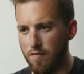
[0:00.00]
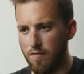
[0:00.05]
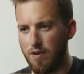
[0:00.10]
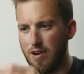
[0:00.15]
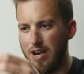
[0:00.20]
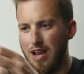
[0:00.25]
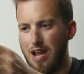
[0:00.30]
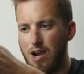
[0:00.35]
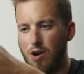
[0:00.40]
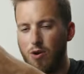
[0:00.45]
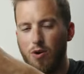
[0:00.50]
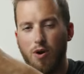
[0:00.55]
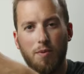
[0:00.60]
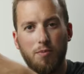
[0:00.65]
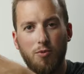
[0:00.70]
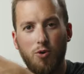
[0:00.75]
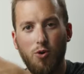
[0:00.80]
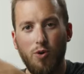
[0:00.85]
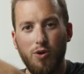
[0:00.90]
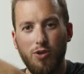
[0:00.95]
Now I'm
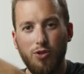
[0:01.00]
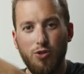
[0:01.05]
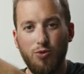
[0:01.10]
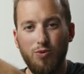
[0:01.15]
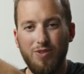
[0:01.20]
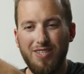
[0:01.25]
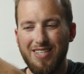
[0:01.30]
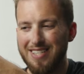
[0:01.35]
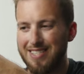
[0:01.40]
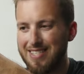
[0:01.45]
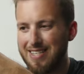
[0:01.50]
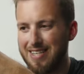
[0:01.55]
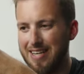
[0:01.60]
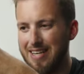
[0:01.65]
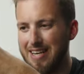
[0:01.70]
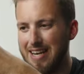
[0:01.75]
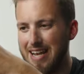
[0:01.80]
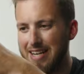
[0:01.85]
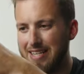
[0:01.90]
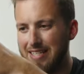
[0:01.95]
going to
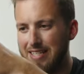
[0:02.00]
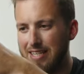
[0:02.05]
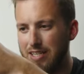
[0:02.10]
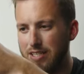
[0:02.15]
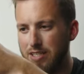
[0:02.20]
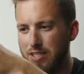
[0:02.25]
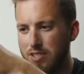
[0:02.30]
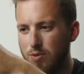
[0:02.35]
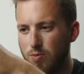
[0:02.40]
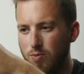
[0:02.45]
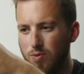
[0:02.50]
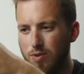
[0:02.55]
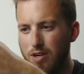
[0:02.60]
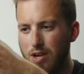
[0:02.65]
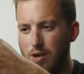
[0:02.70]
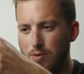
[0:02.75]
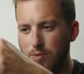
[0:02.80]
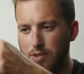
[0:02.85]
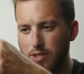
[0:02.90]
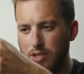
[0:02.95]
disconnect it. We're
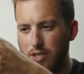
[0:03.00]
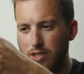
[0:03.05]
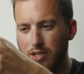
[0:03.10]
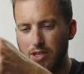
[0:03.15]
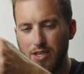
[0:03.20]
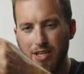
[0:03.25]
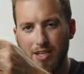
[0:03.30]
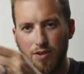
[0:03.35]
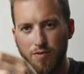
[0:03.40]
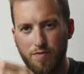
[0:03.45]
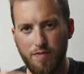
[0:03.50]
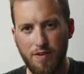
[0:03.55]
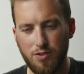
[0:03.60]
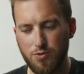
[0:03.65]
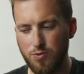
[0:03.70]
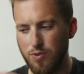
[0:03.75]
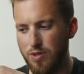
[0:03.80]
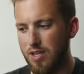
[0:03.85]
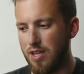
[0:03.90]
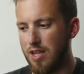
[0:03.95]
not really gonna interface
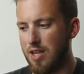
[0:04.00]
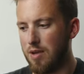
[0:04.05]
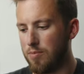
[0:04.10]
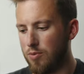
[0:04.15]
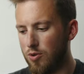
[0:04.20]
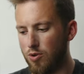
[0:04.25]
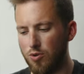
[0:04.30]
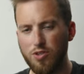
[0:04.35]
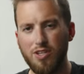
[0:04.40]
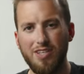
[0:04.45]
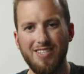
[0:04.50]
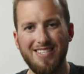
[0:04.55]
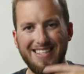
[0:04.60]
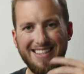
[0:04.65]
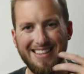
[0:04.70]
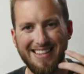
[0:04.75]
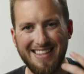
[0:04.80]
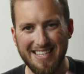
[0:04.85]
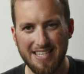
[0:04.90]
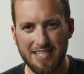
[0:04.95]
with the gimbal because
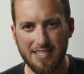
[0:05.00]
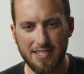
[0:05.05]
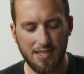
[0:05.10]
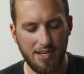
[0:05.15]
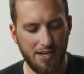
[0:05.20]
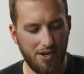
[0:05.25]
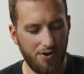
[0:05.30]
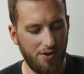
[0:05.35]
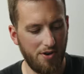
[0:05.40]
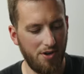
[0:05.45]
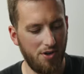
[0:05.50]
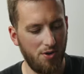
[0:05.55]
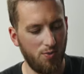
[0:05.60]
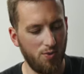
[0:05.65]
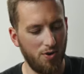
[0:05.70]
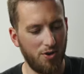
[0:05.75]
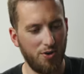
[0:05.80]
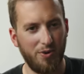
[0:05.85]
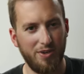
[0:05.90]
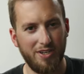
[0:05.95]
in this scenario,
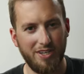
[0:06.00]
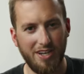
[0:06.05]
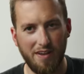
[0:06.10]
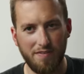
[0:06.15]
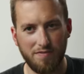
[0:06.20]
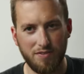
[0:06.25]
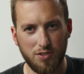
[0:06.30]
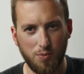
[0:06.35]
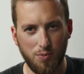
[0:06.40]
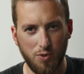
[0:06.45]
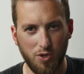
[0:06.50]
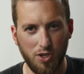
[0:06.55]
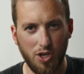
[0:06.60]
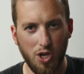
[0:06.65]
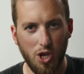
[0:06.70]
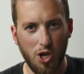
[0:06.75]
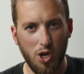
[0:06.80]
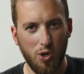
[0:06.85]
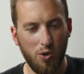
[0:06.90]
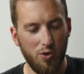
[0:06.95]
we're going to have someone
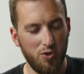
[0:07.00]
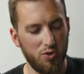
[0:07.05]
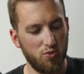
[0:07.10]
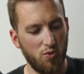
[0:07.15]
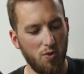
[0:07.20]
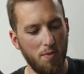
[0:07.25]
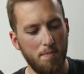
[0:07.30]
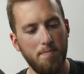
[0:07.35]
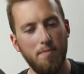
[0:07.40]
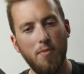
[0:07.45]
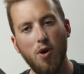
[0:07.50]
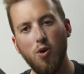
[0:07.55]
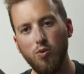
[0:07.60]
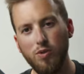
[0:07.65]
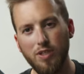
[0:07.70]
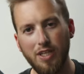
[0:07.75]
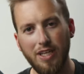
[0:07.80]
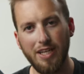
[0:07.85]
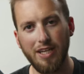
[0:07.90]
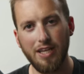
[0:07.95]
who is
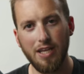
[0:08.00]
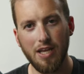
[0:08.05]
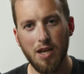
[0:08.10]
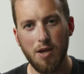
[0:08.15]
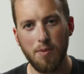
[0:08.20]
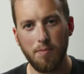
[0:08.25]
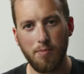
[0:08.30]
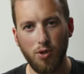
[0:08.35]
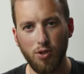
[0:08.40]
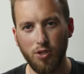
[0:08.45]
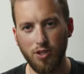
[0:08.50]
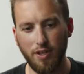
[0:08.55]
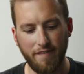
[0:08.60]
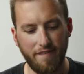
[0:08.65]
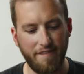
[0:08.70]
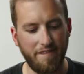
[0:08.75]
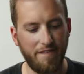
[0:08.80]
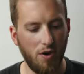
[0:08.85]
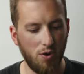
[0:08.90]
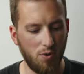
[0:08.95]
remotely pulling
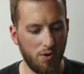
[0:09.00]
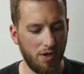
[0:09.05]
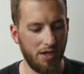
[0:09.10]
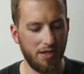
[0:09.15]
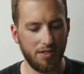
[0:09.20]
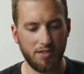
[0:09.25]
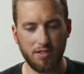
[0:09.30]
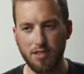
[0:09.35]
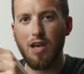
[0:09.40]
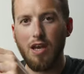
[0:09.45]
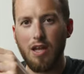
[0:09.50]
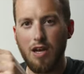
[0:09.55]
focus.